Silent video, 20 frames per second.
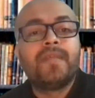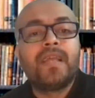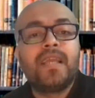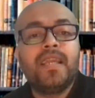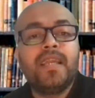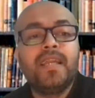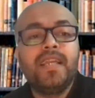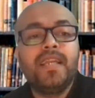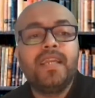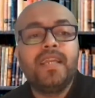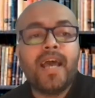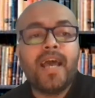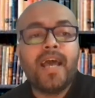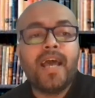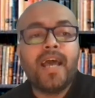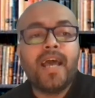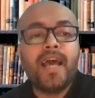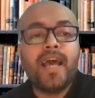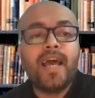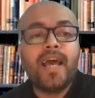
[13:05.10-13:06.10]
It has
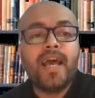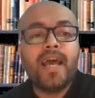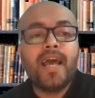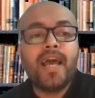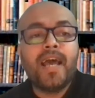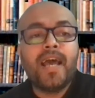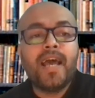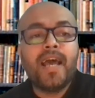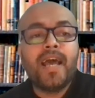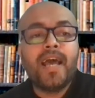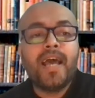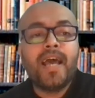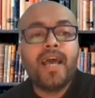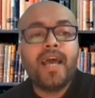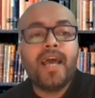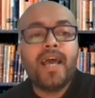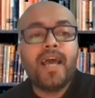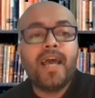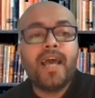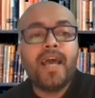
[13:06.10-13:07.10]
to be user
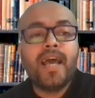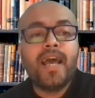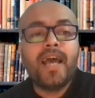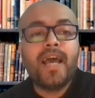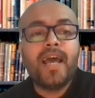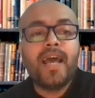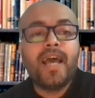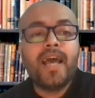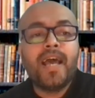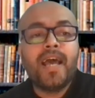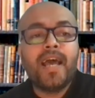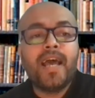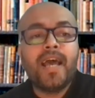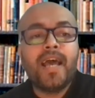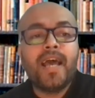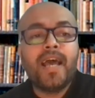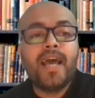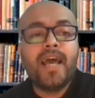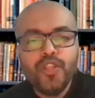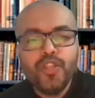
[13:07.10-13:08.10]
centric so that
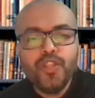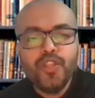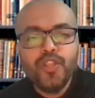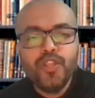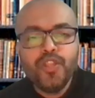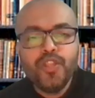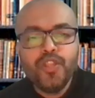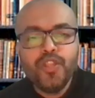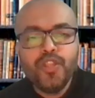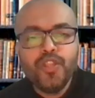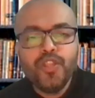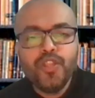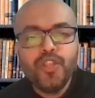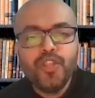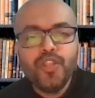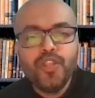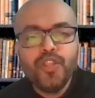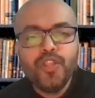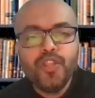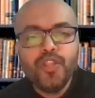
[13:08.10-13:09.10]
all users can
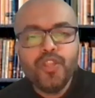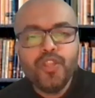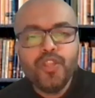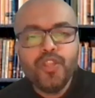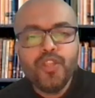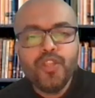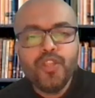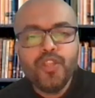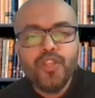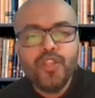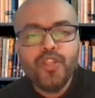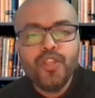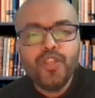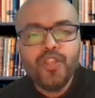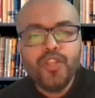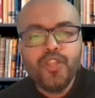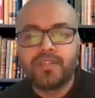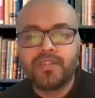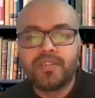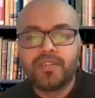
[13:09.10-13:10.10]
understand in
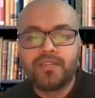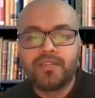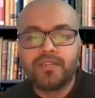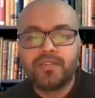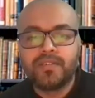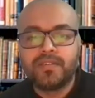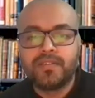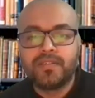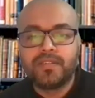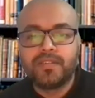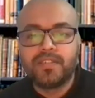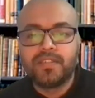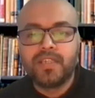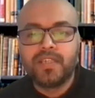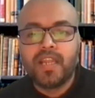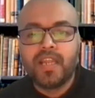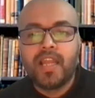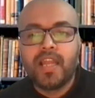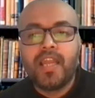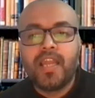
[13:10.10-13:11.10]
that particular
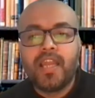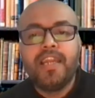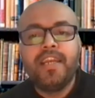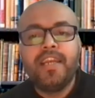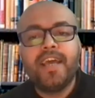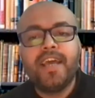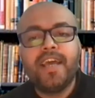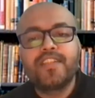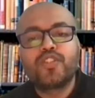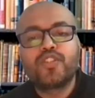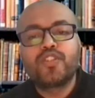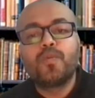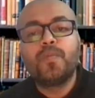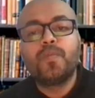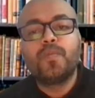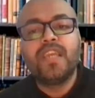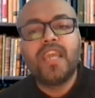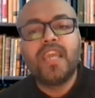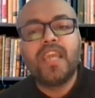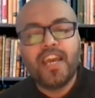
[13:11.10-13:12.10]
region.
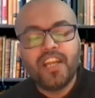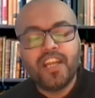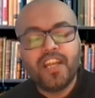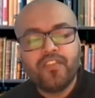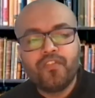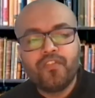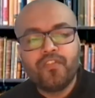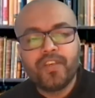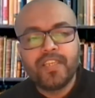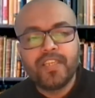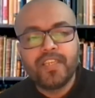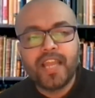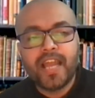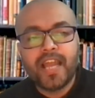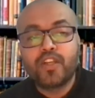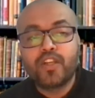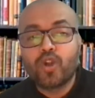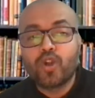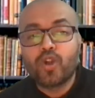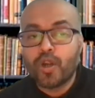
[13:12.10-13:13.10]
It has to be error
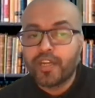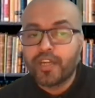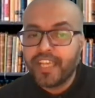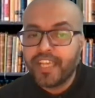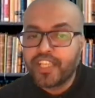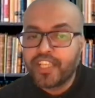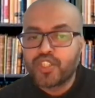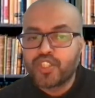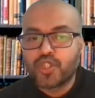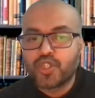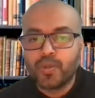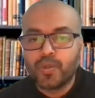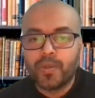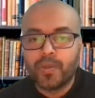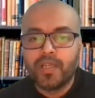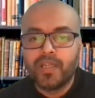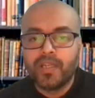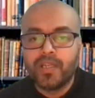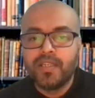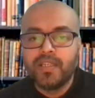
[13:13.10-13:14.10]
free and
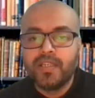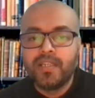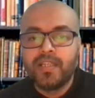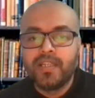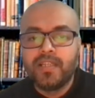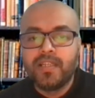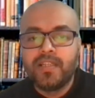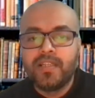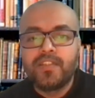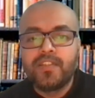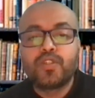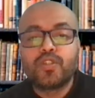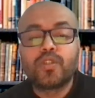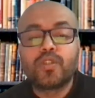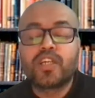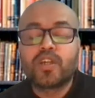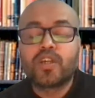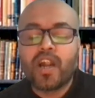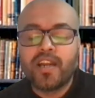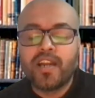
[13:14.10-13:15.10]
contextual, so
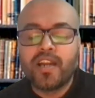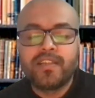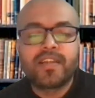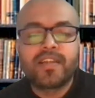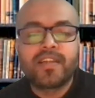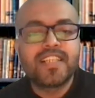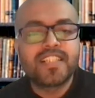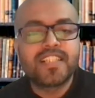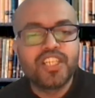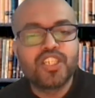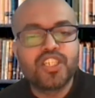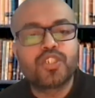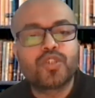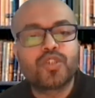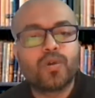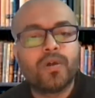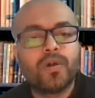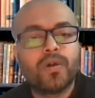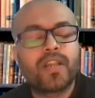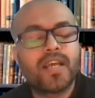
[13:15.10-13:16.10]
the
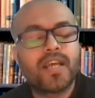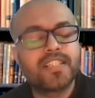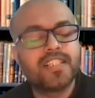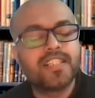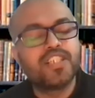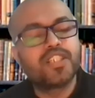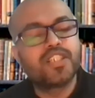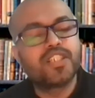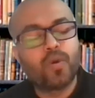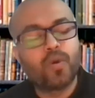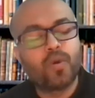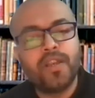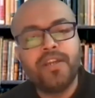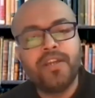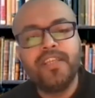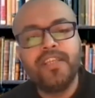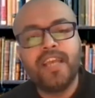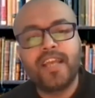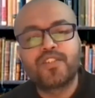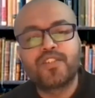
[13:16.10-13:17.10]
translation quality
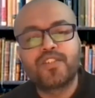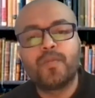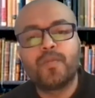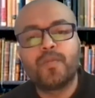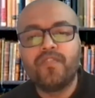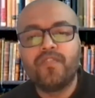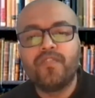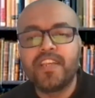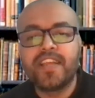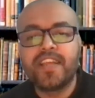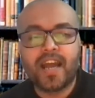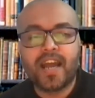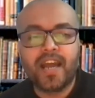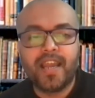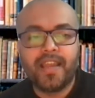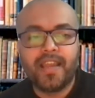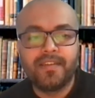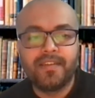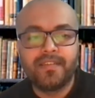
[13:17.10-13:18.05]
has to be very high.